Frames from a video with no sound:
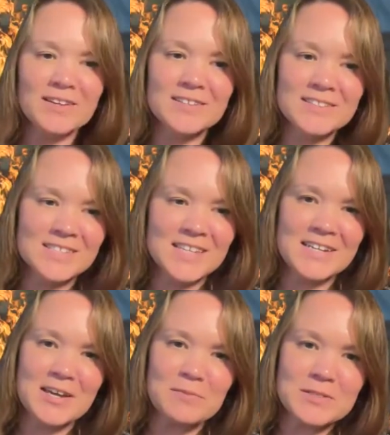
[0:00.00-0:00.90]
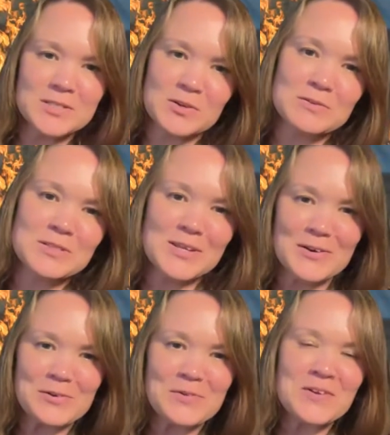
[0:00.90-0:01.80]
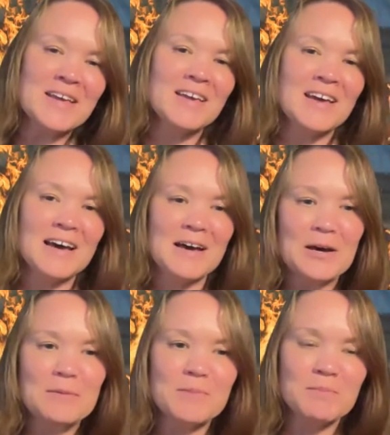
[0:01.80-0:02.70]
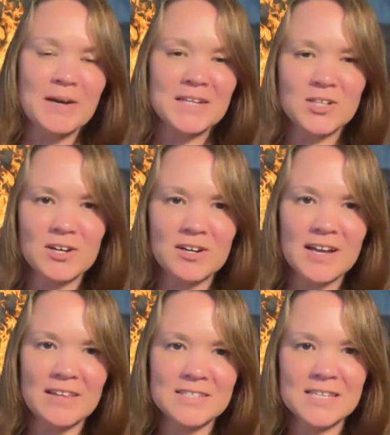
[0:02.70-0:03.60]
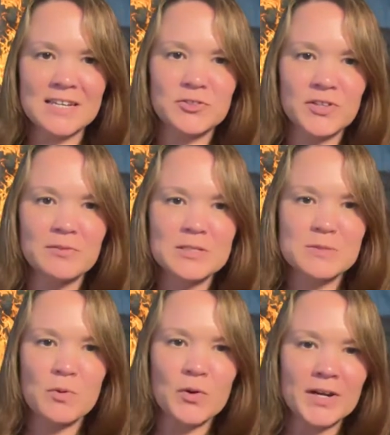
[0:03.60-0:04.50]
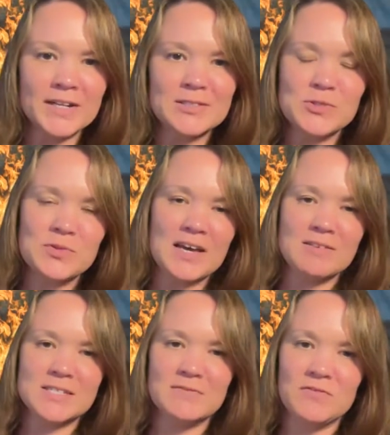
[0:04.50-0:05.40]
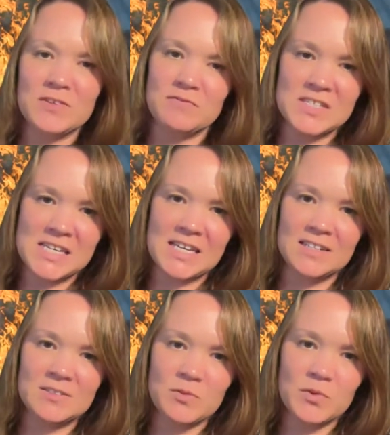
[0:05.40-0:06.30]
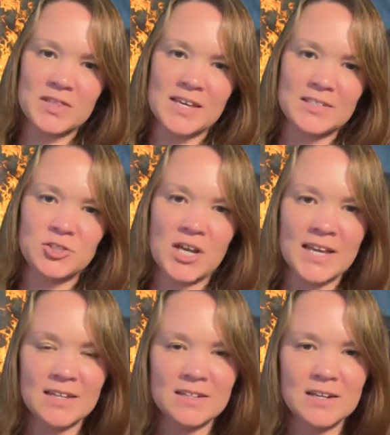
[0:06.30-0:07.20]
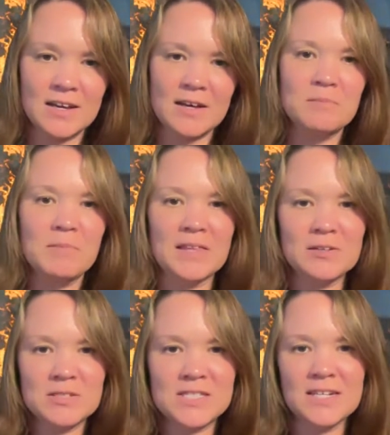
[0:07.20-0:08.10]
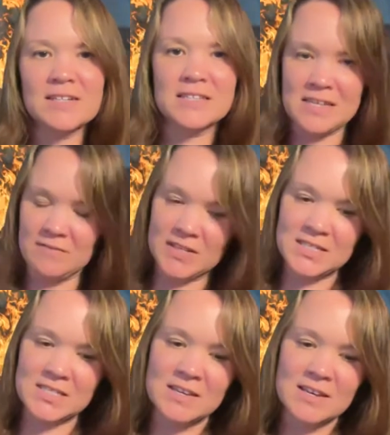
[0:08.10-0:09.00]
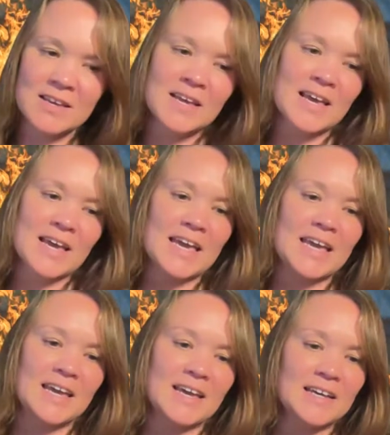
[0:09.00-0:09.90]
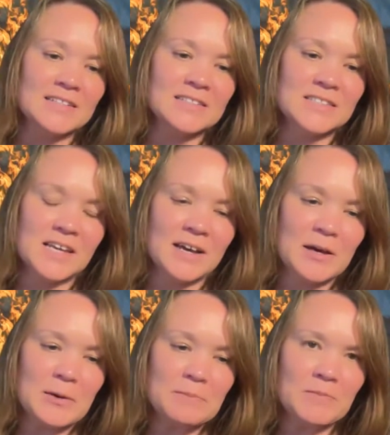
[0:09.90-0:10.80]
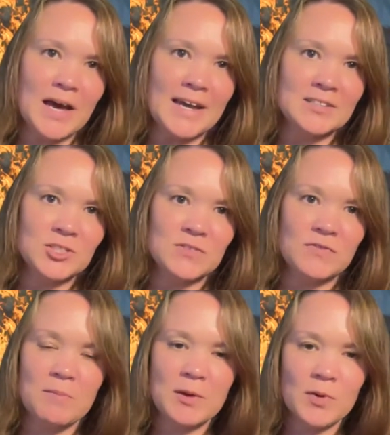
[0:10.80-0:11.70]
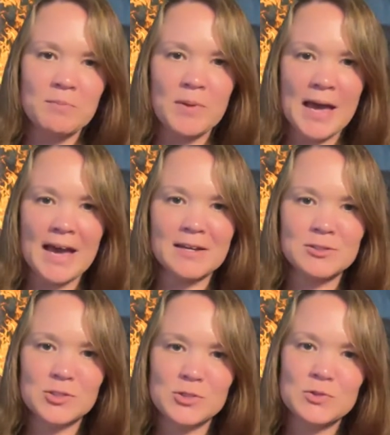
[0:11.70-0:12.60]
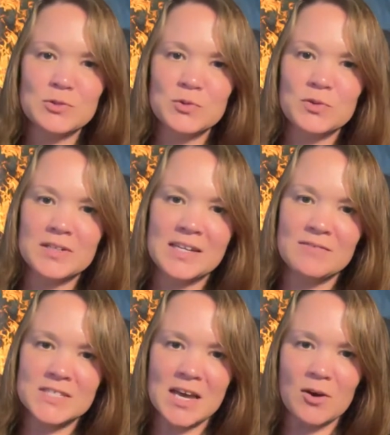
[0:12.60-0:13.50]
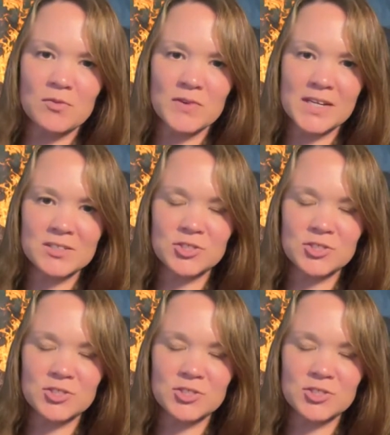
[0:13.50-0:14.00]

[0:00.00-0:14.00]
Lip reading: it's Danielle Bestoso. My daughter Alexandria was born in 2015 with a giant melanocytic nevus. And I just found my way back to Nevus Outreach